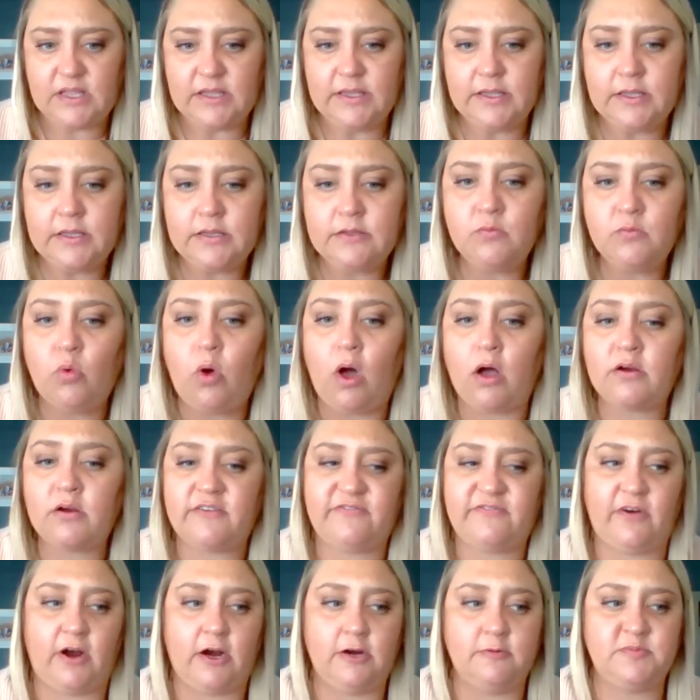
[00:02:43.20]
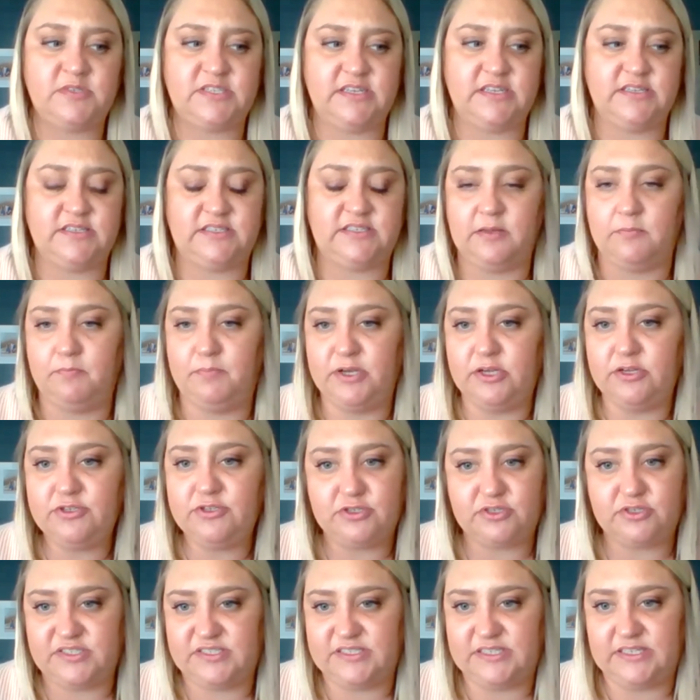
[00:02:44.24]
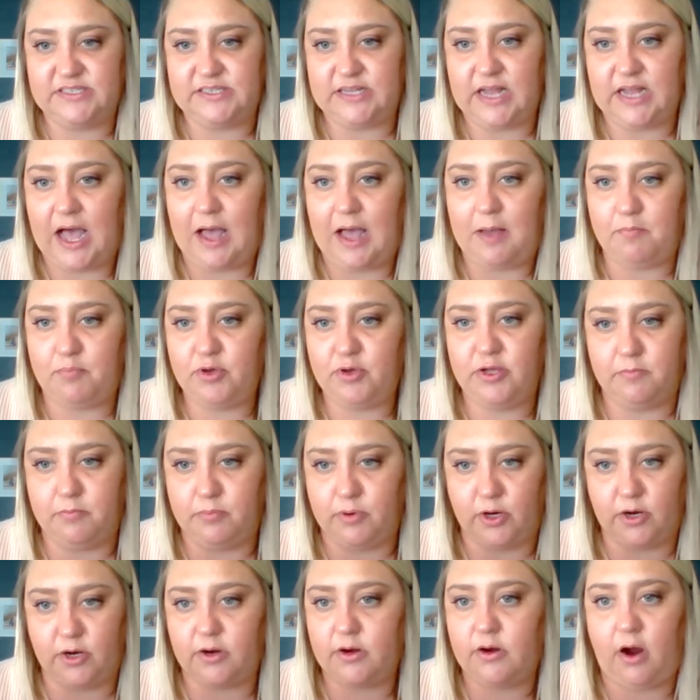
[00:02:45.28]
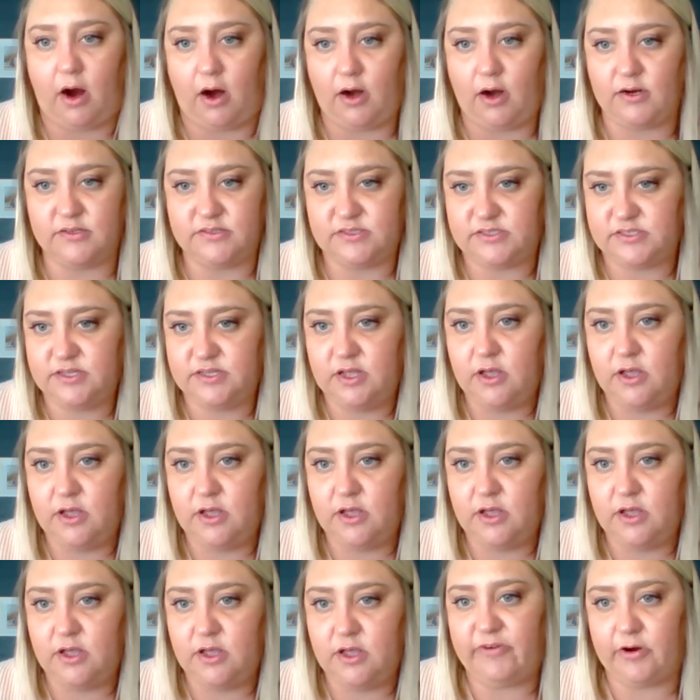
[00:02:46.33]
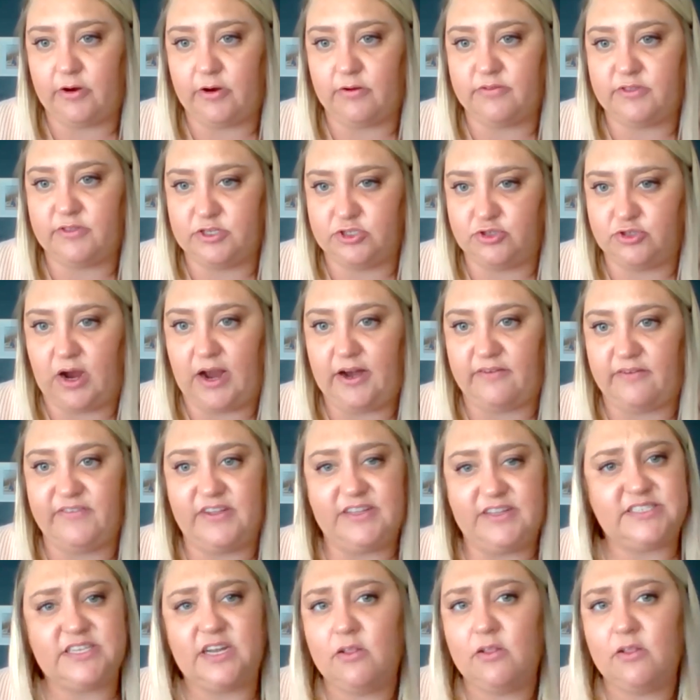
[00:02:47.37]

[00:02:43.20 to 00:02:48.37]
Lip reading: in Walker Farms is the builders did not put bird guards over the dryer vents.